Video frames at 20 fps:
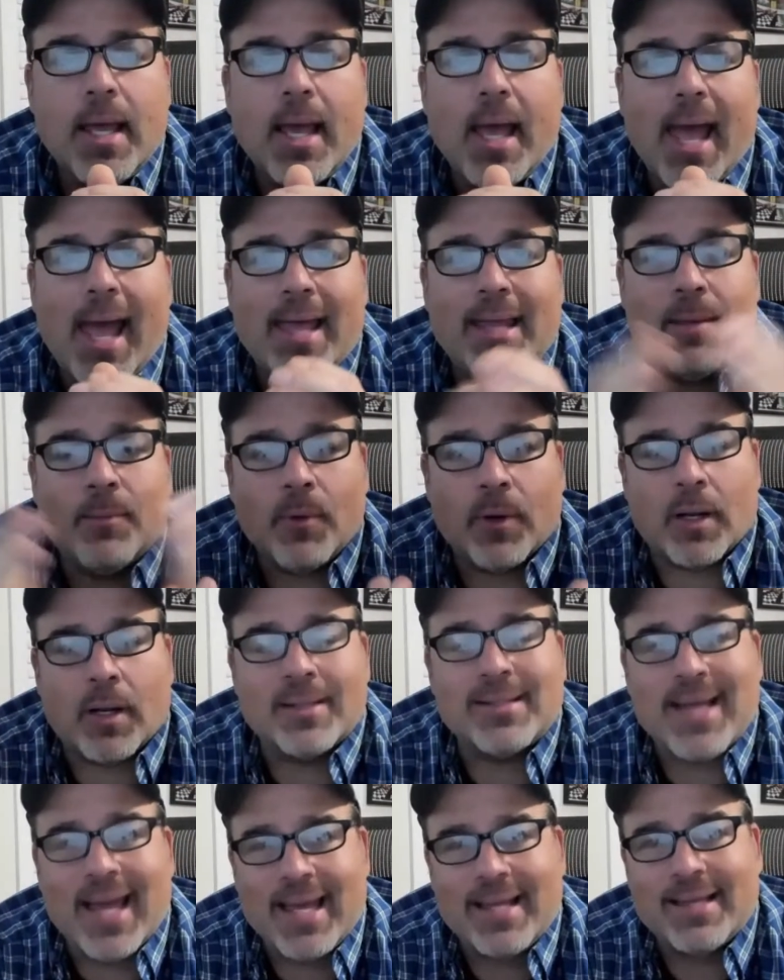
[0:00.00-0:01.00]
And then we're going
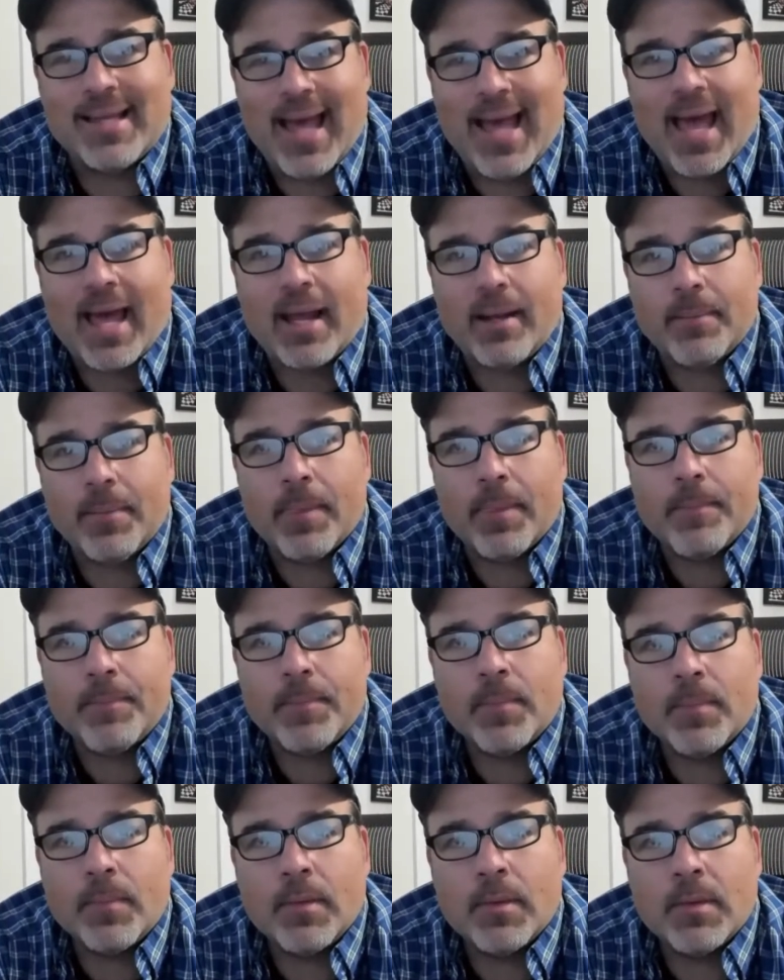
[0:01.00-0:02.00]
to take that,
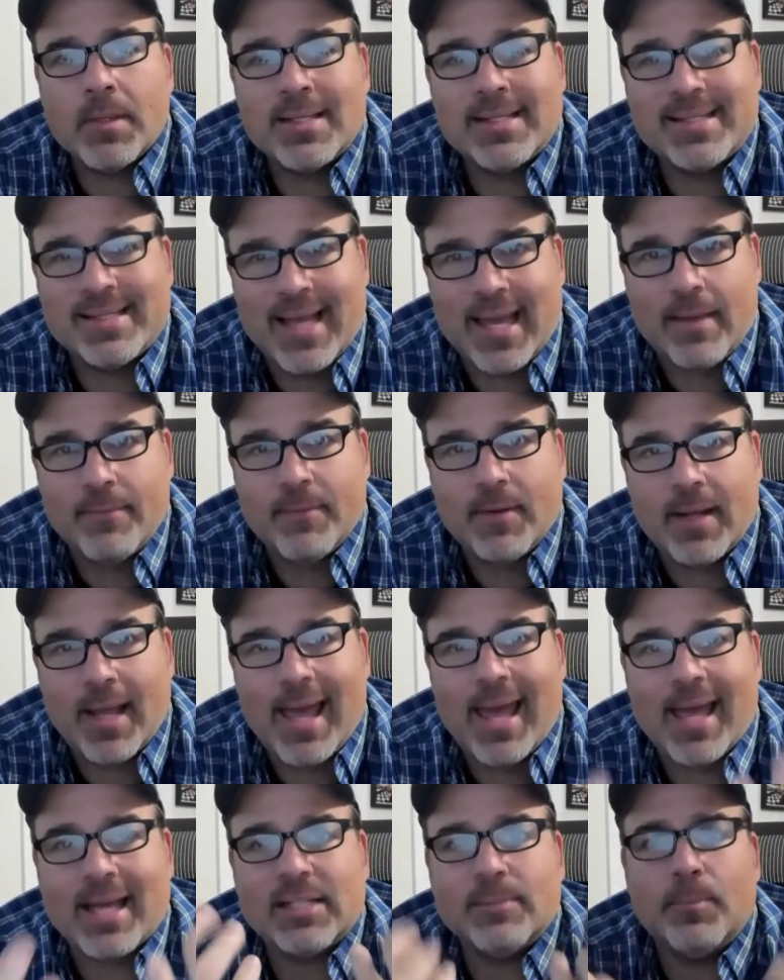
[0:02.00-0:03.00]
save it,
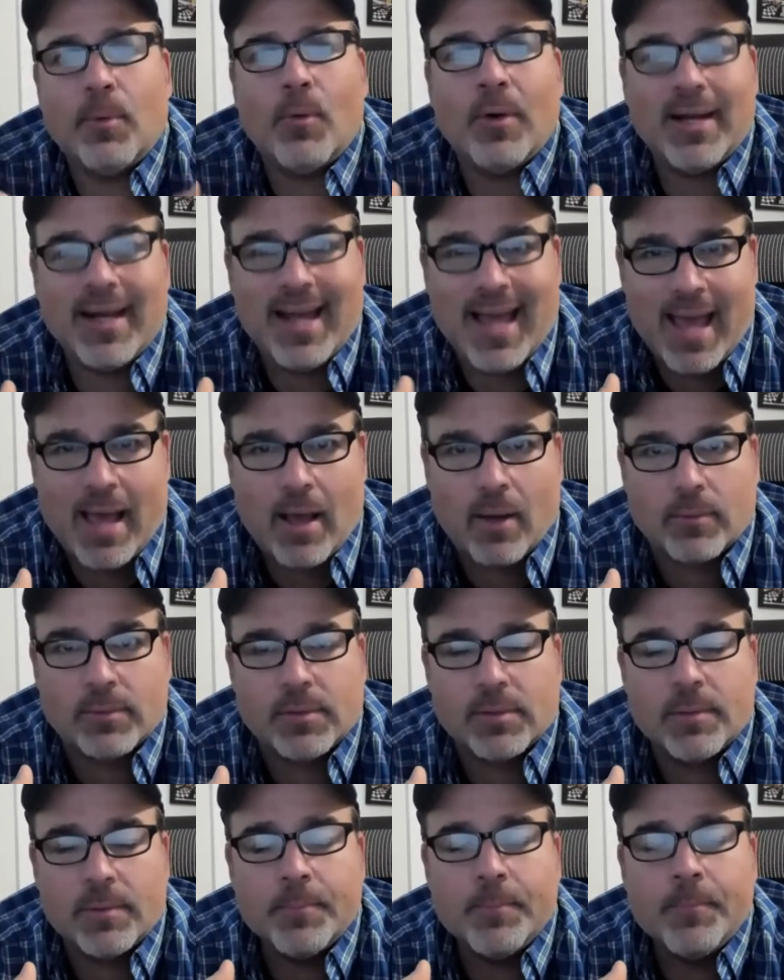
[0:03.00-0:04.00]
export it
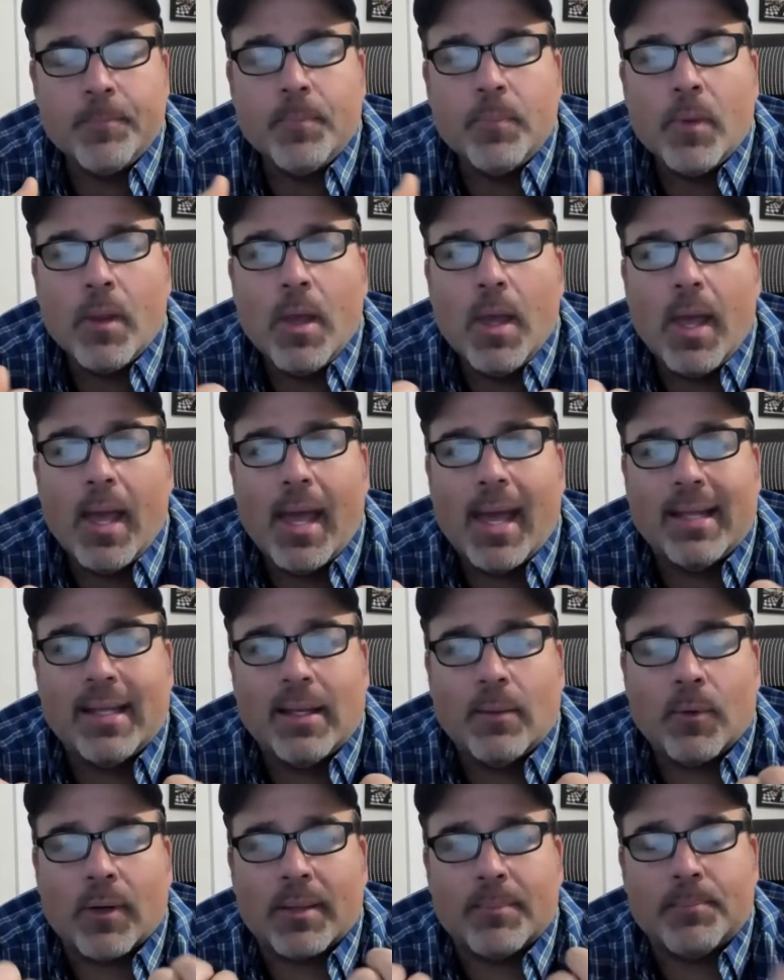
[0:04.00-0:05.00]
out, and then
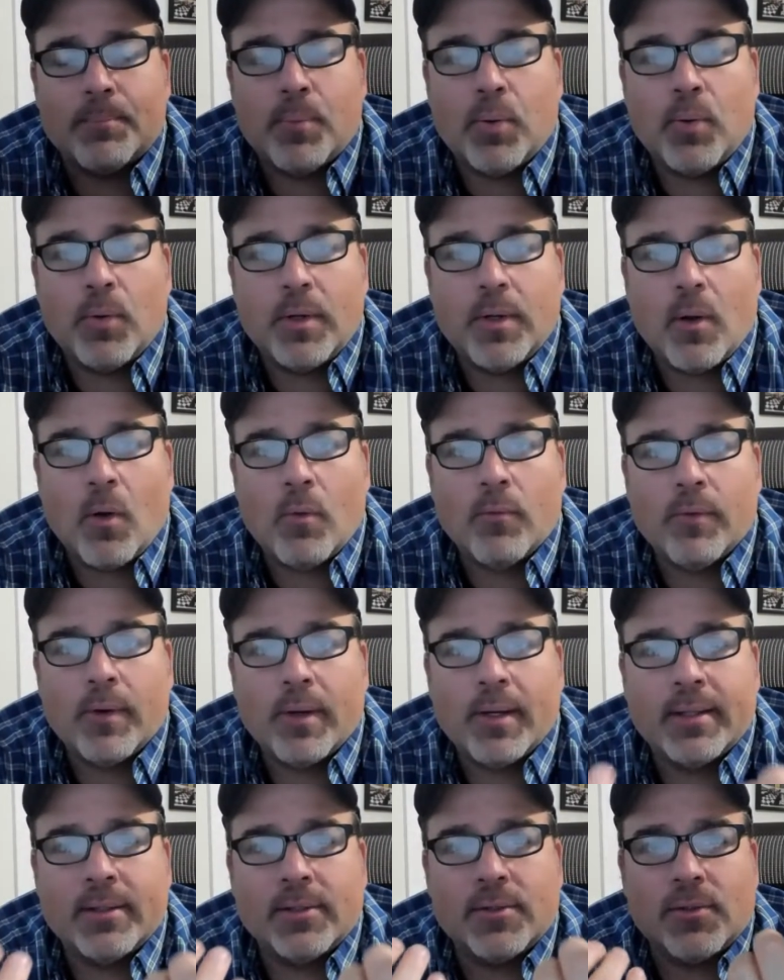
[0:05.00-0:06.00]
we're going to put it over
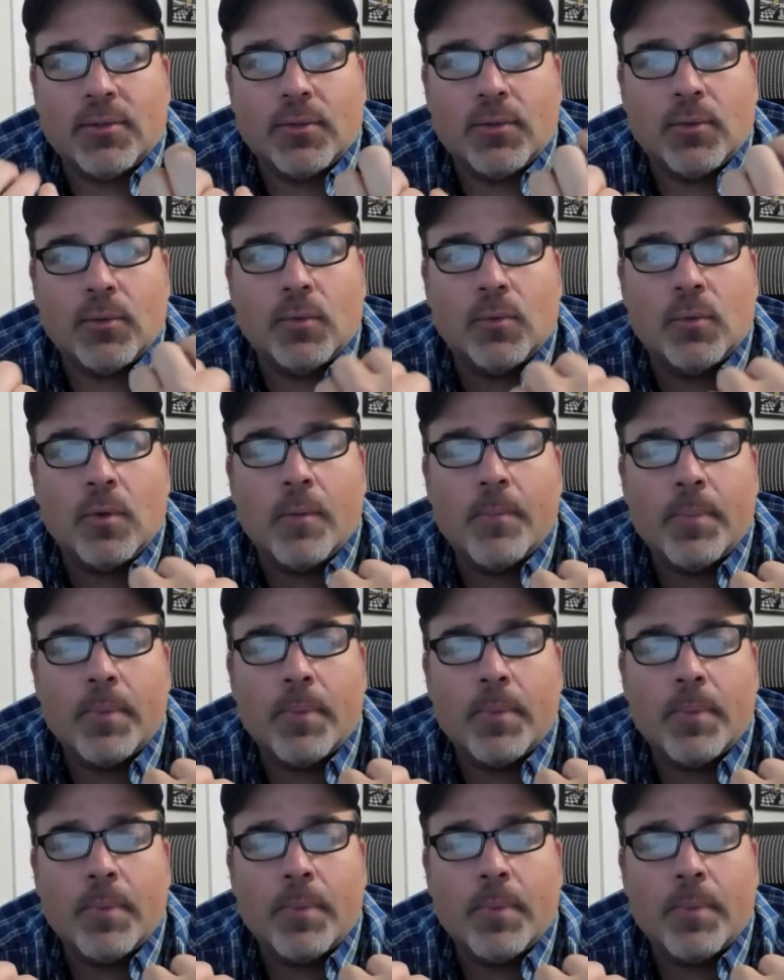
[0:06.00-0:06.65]
into